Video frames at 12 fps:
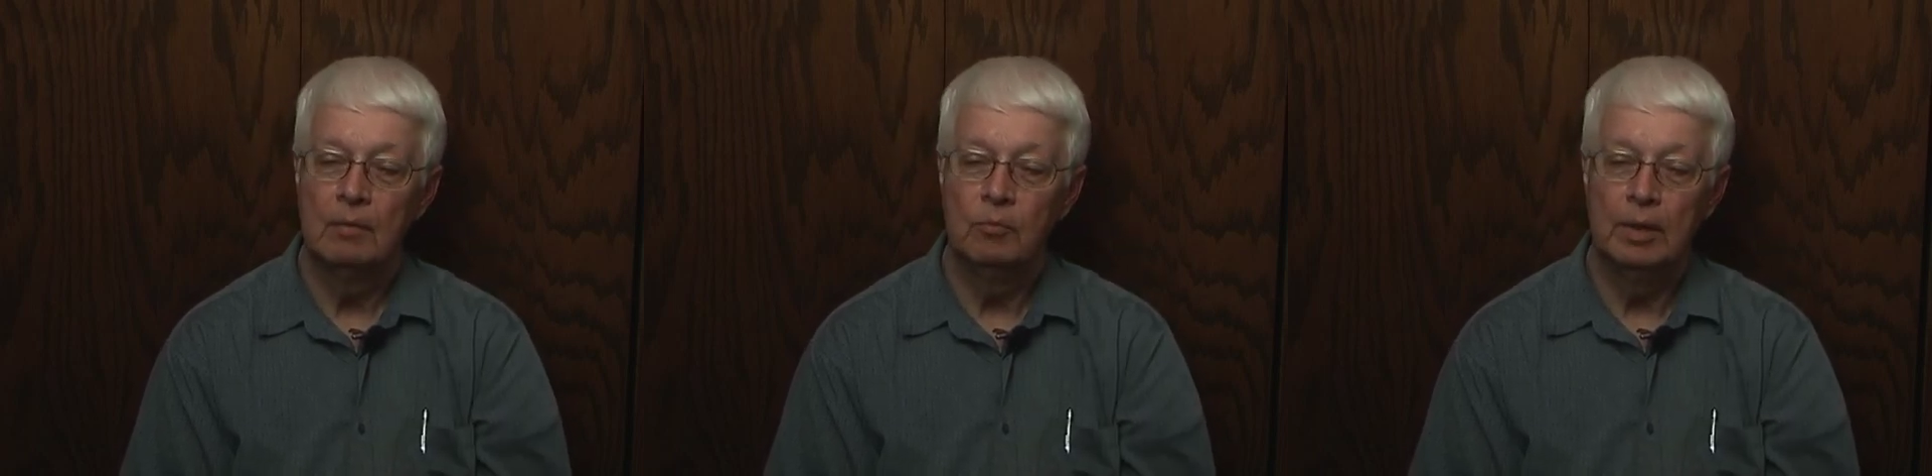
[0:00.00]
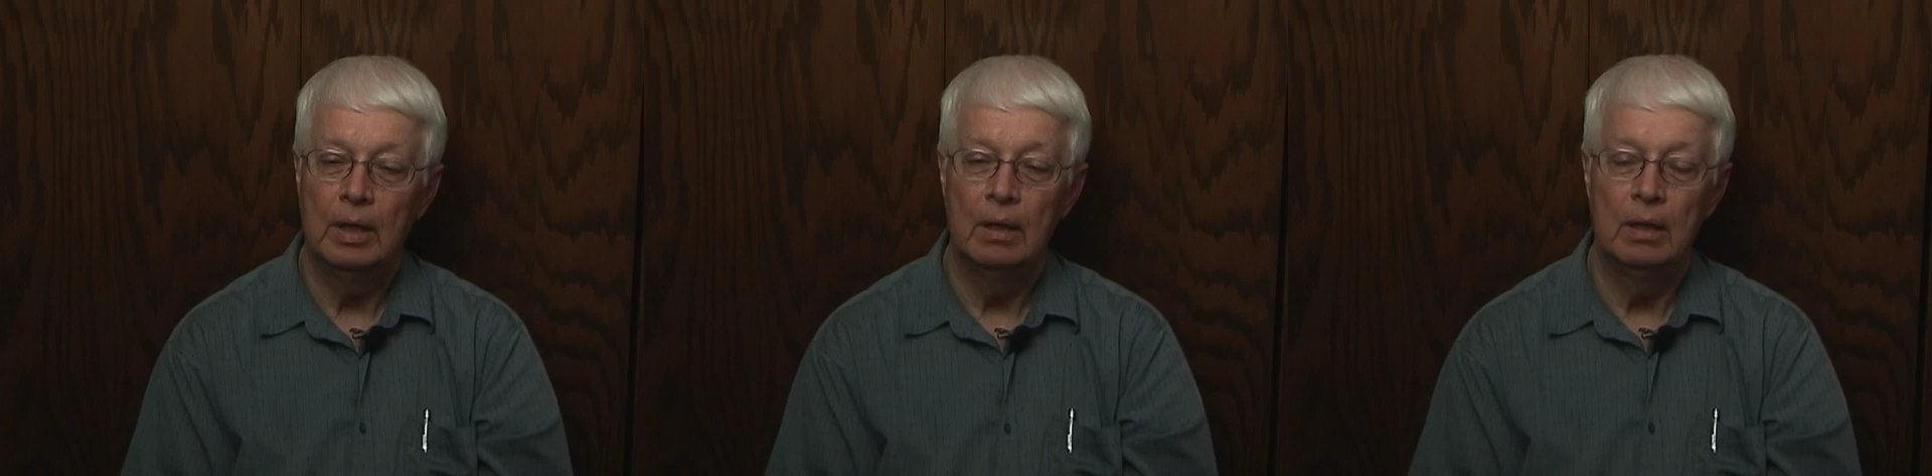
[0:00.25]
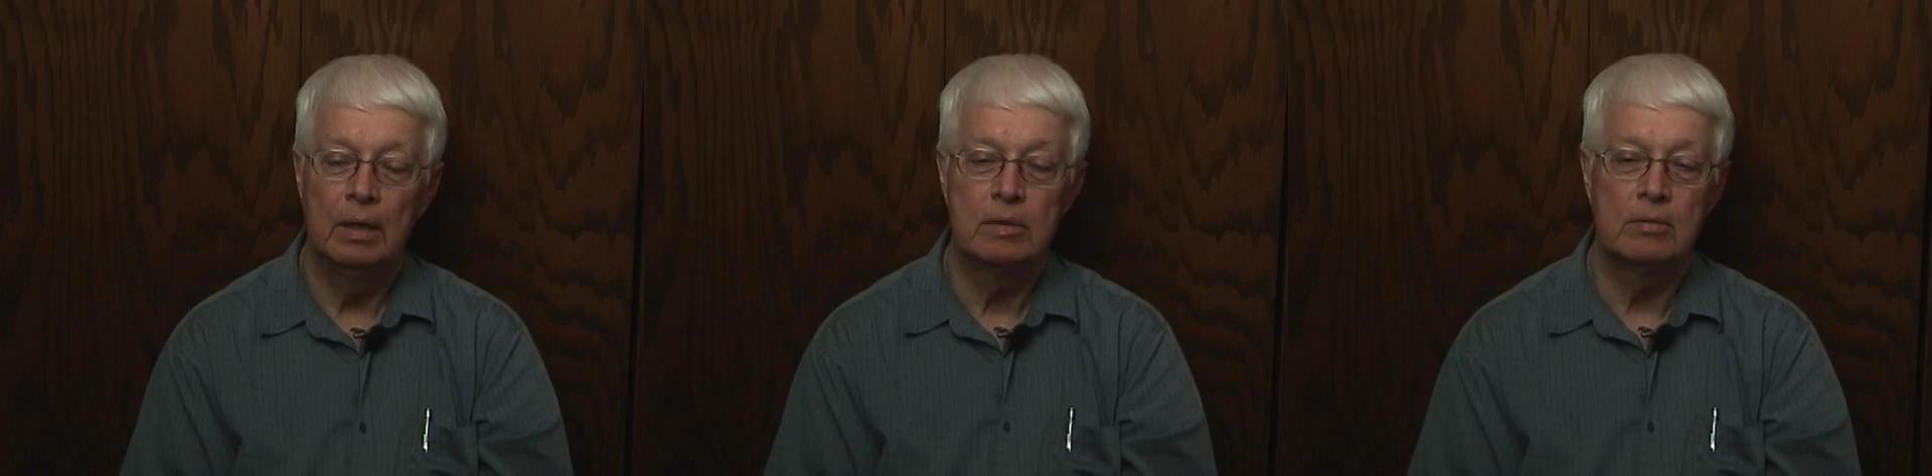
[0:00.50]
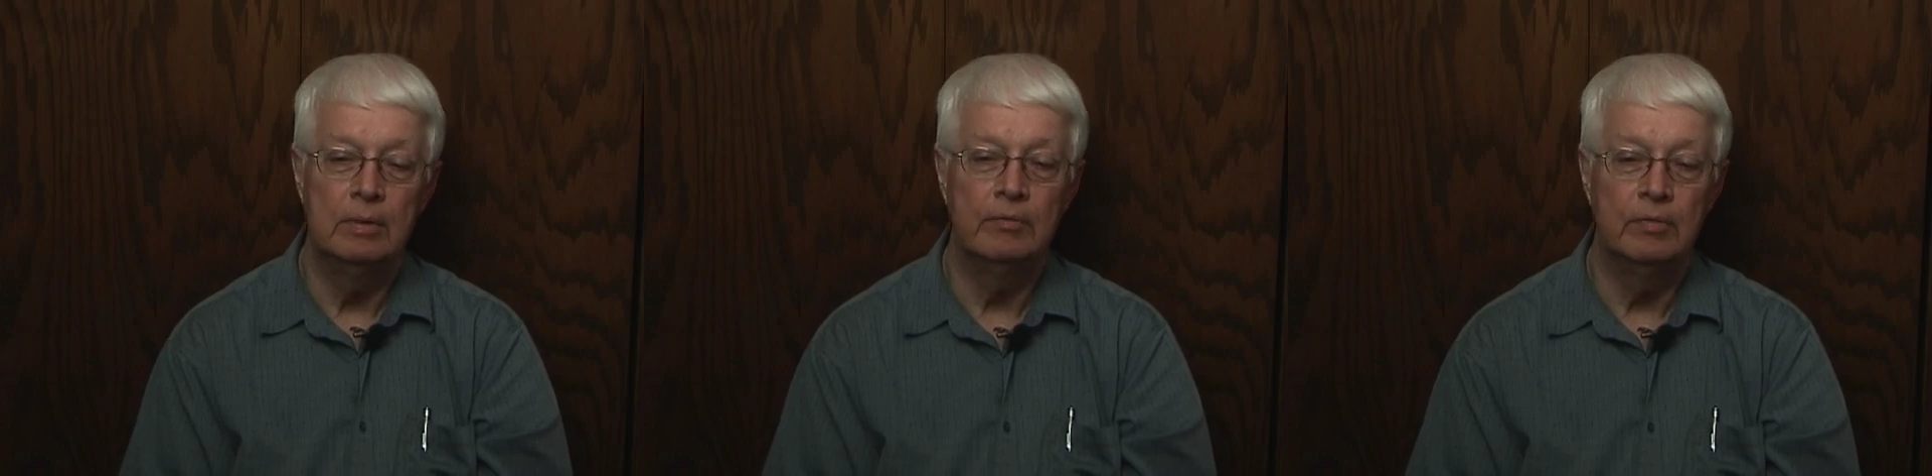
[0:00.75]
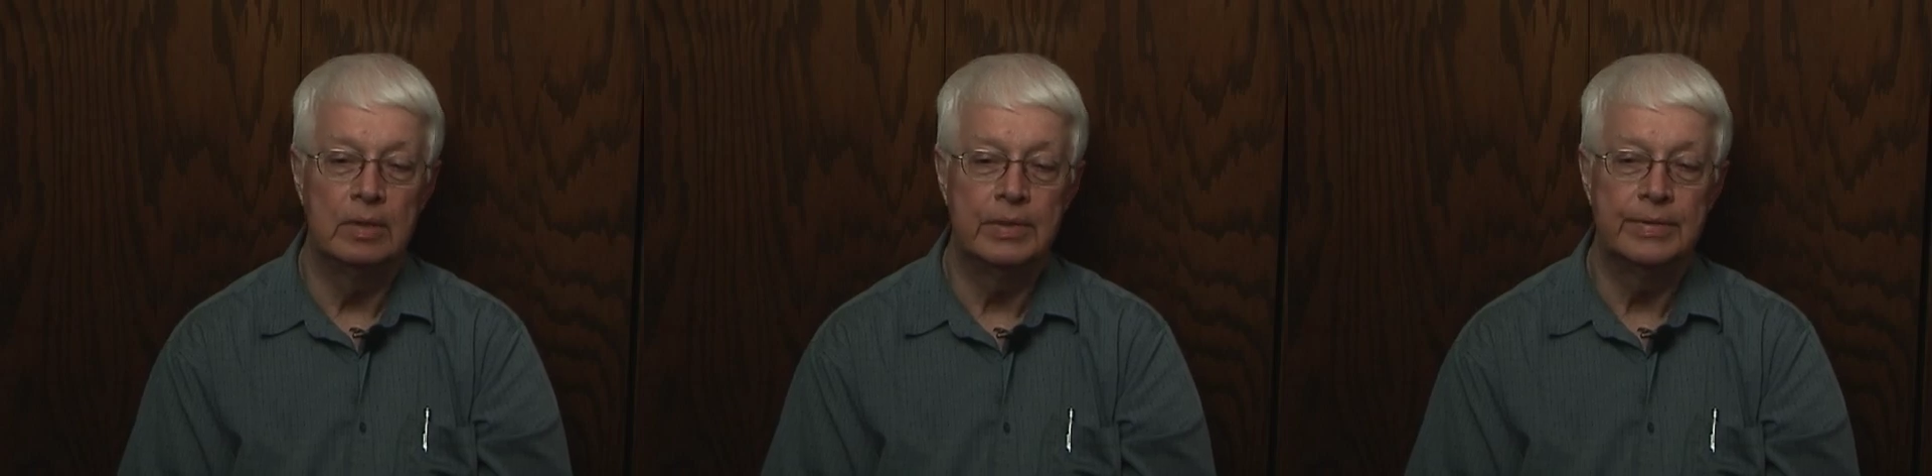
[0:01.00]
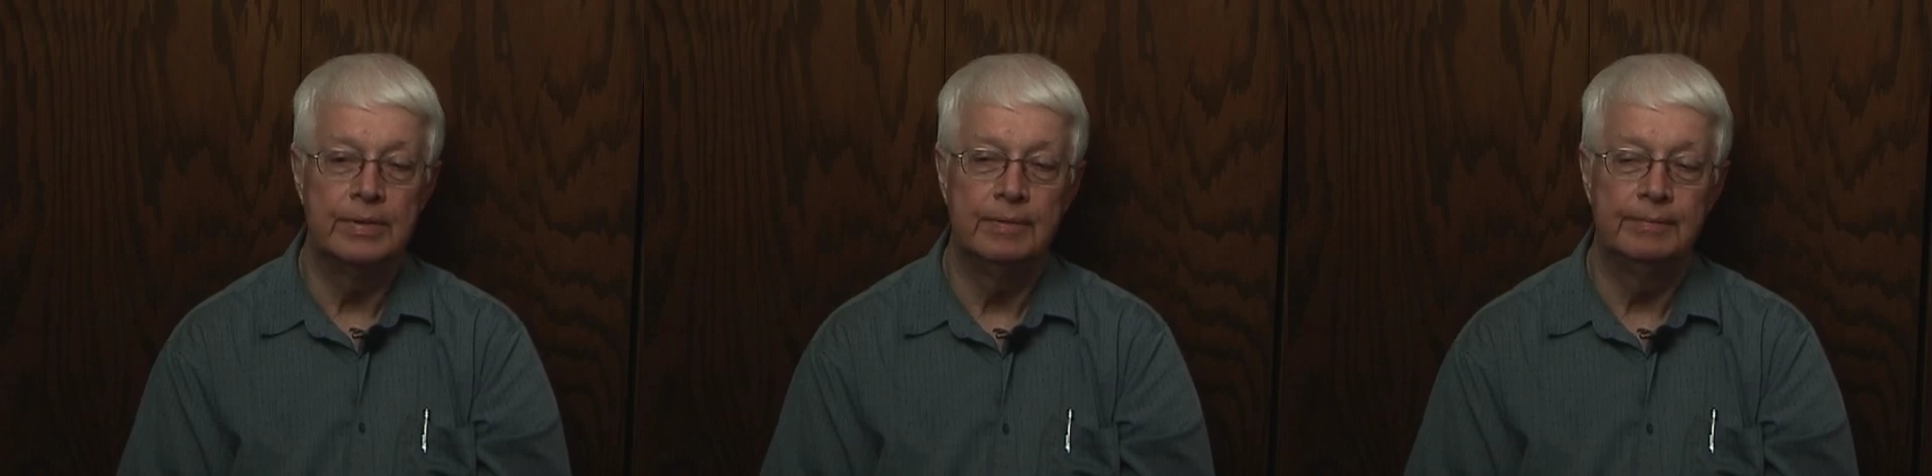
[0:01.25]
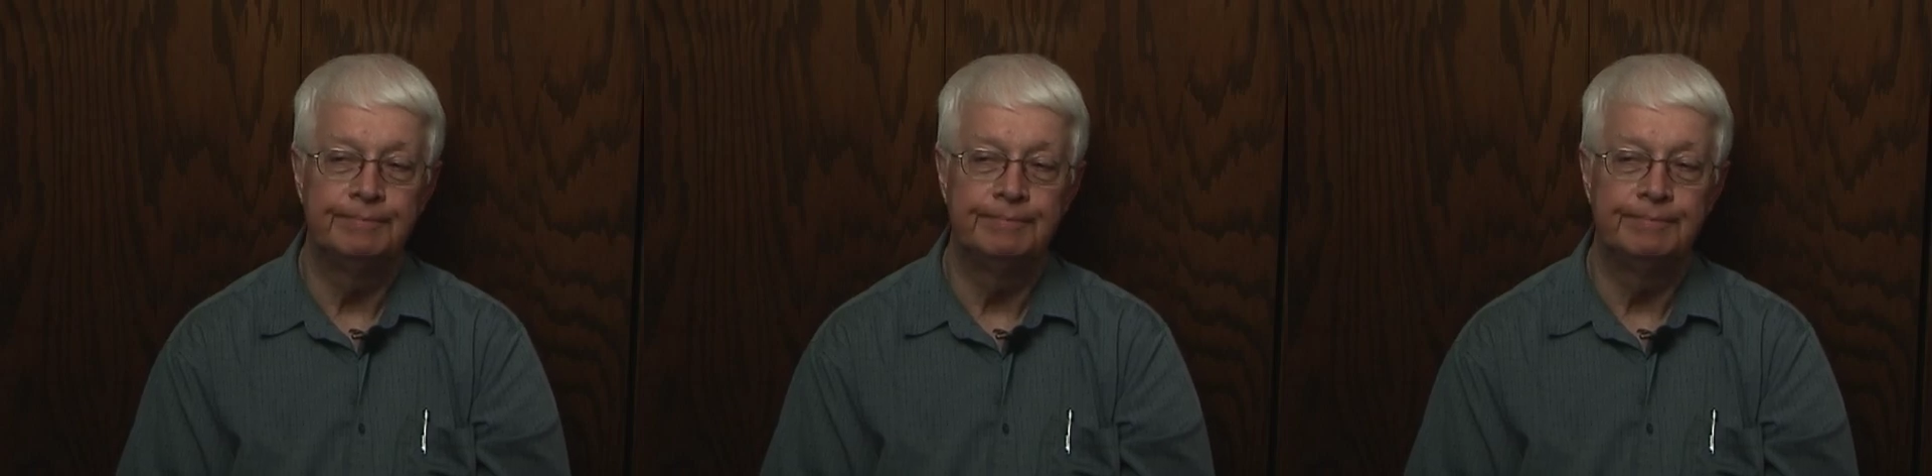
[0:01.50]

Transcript: we had an ice cream freezer,